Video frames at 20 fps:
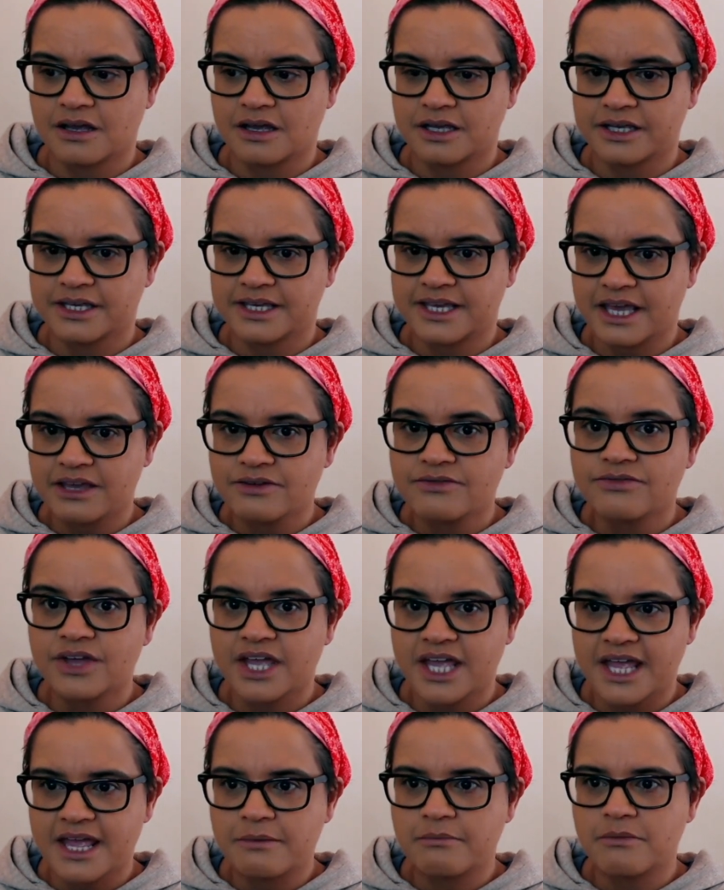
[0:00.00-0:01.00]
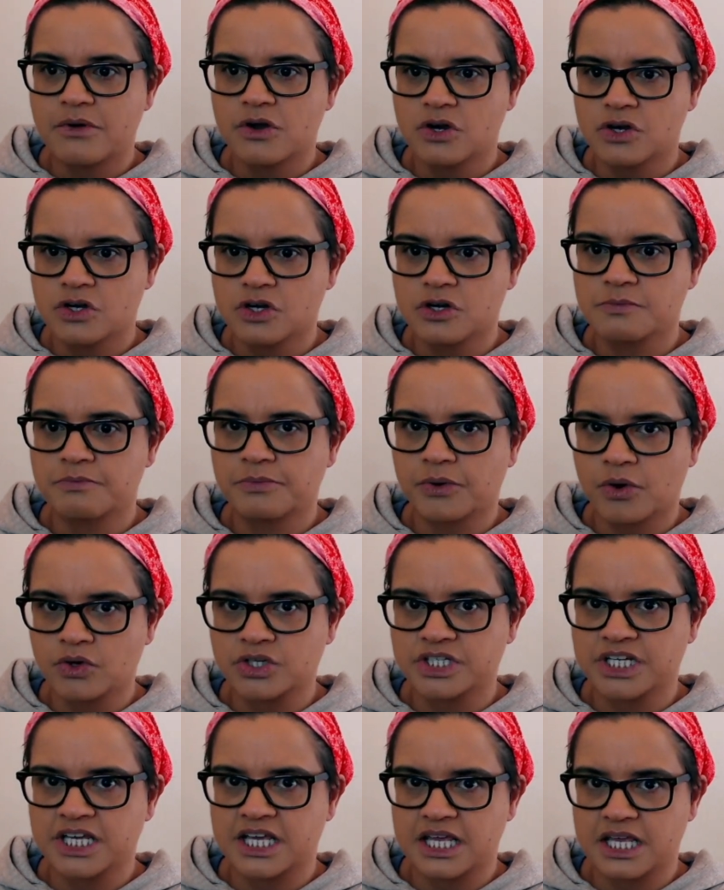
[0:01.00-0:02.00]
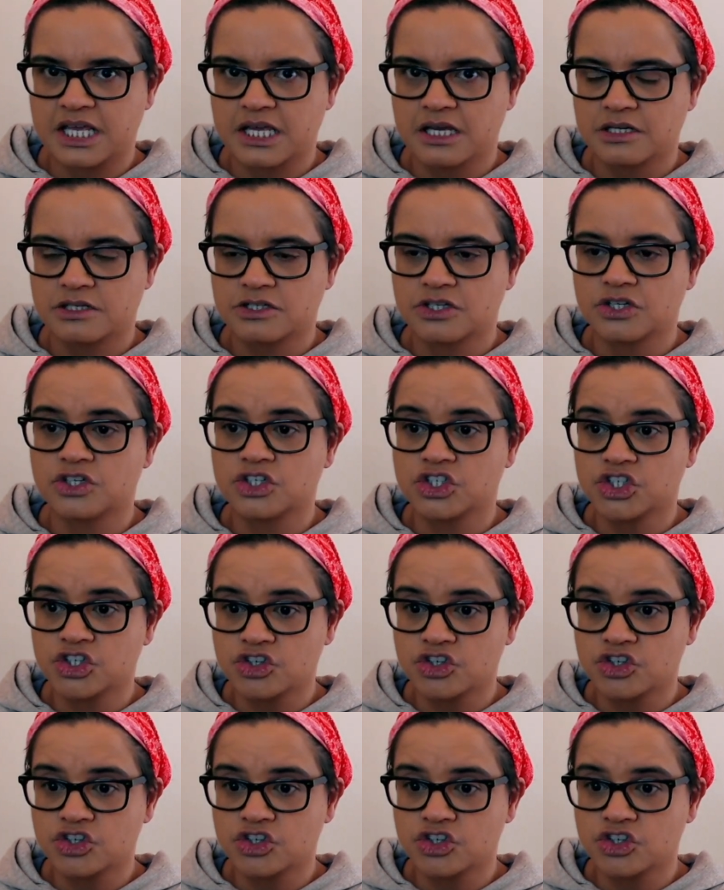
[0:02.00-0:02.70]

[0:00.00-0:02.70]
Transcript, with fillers: give him her body, to tr